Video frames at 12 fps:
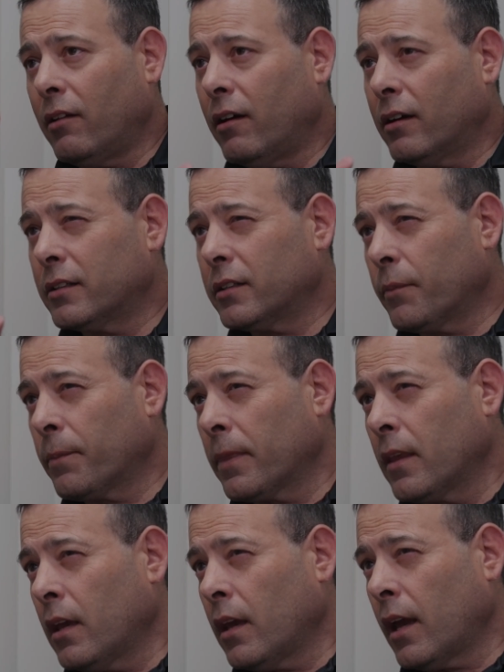long,
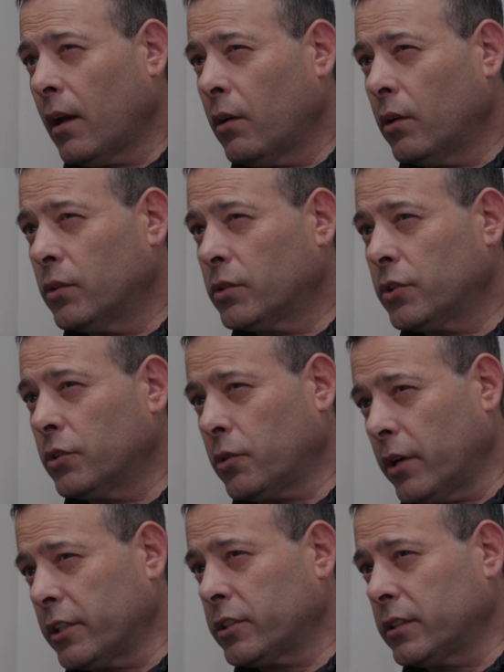two
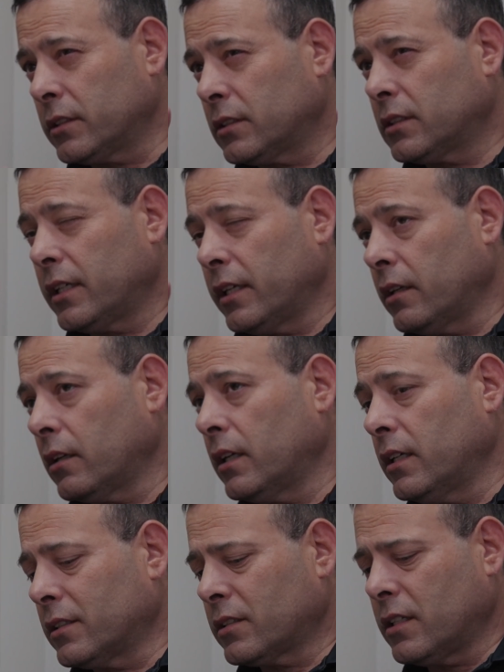questions here,
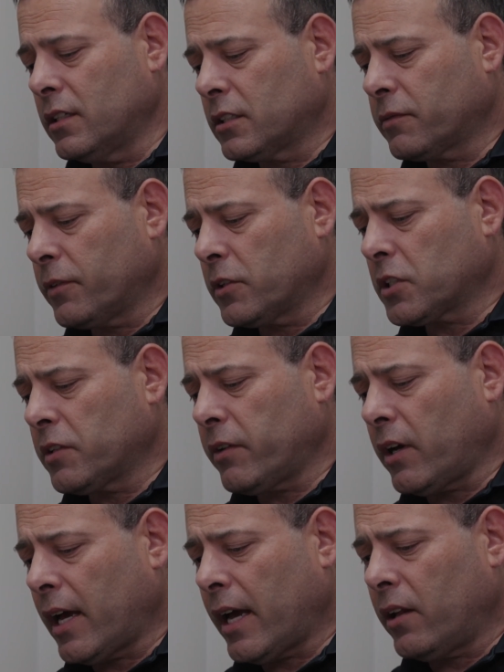is first of
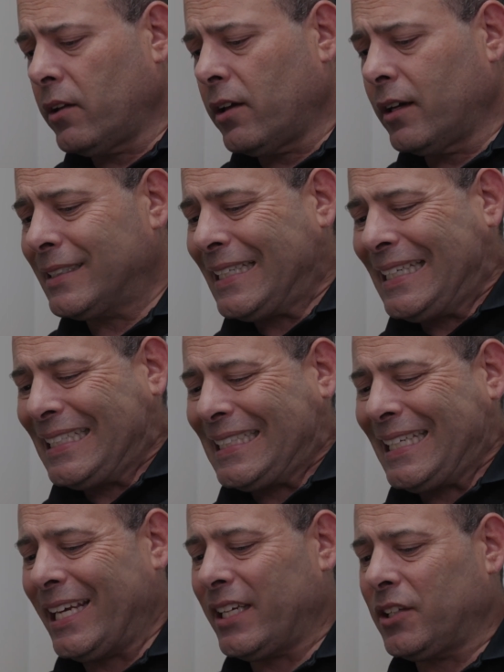all, how long did it
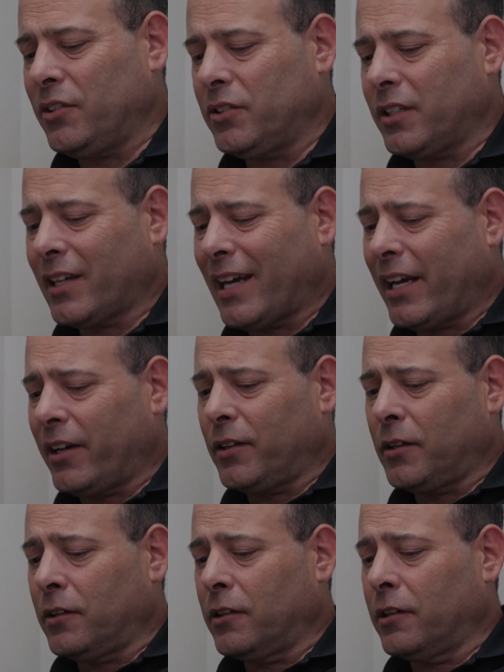take you to kind
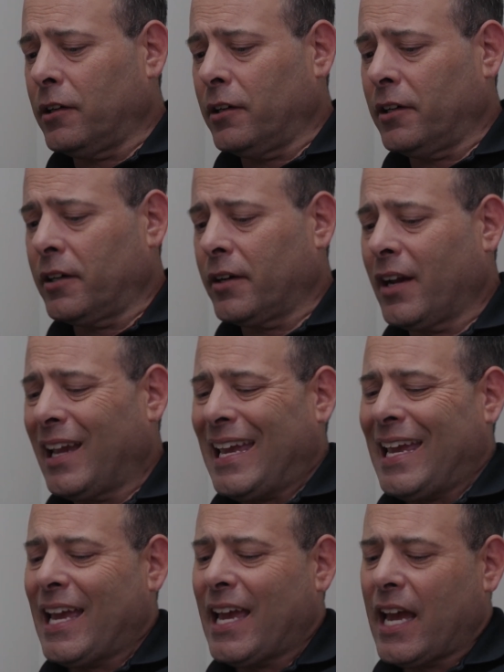of learn
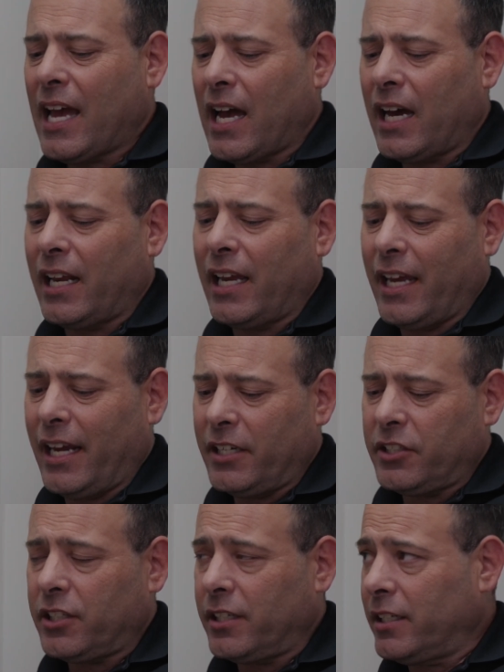how to
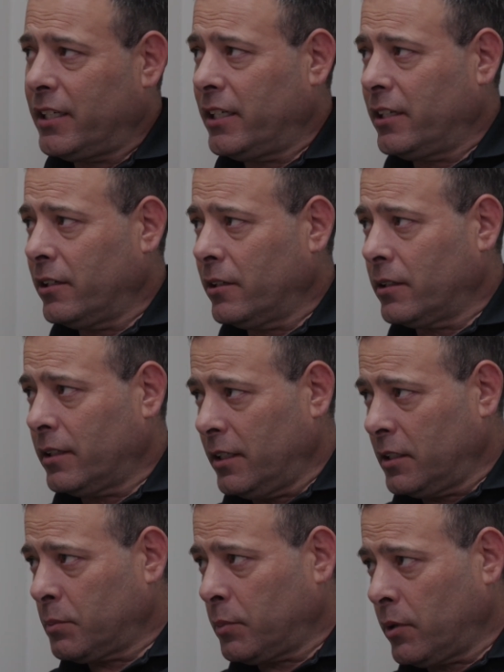engineer
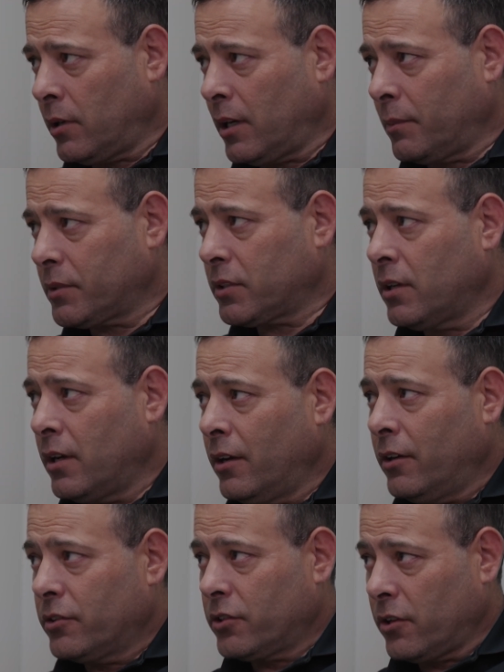these prompts
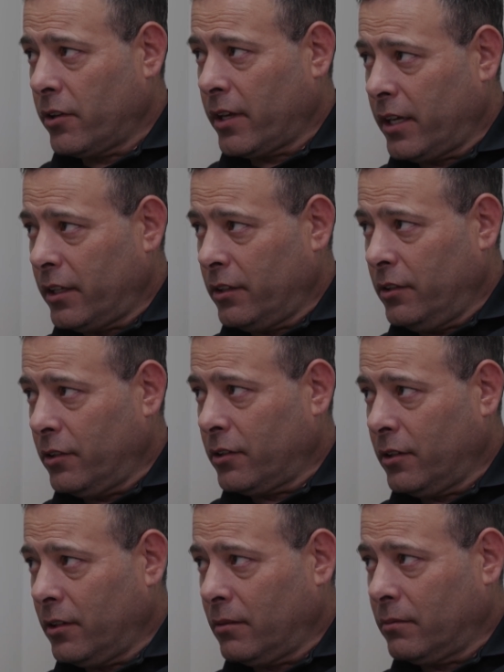so that you
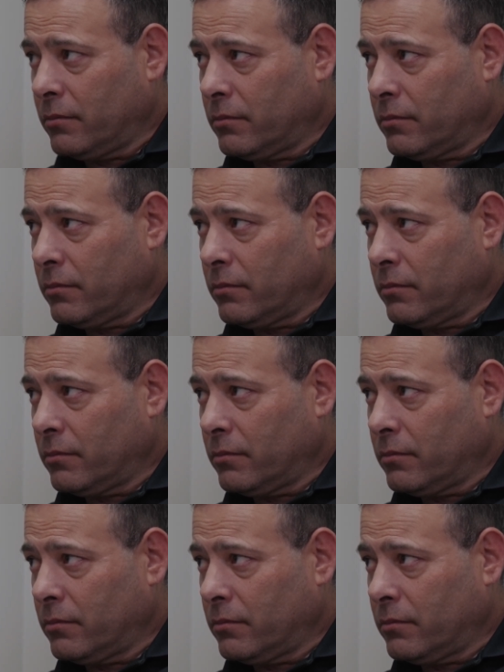could